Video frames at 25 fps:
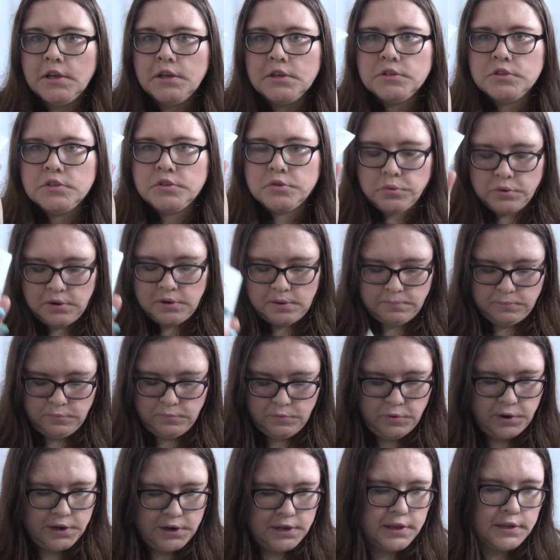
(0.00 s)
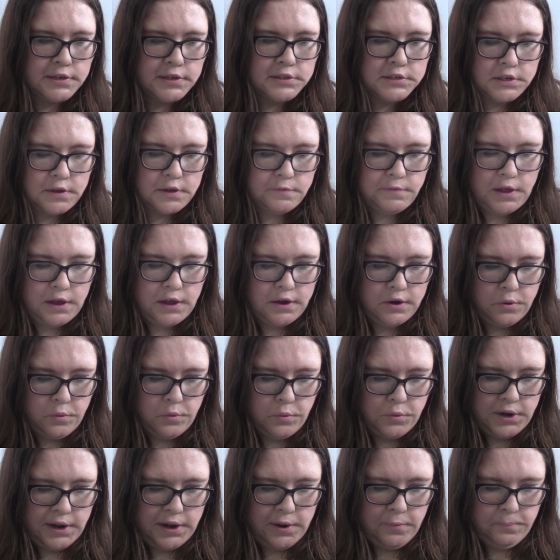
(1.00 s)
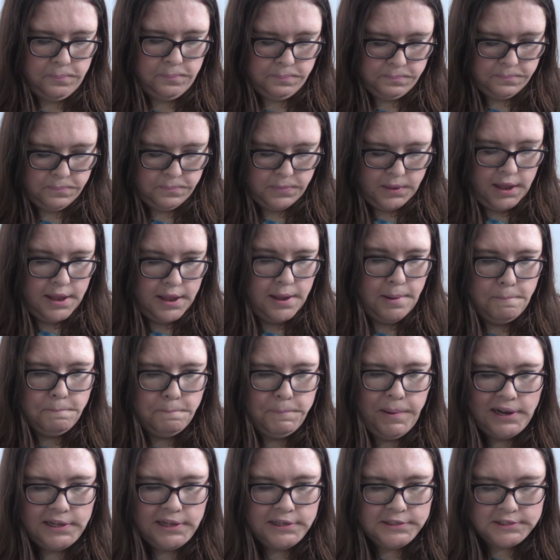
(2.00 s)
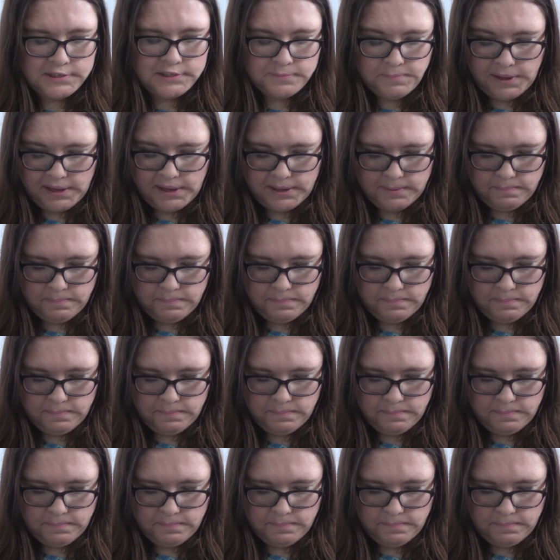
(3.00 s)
so I'm quite keen to give that a go now. Balance Me.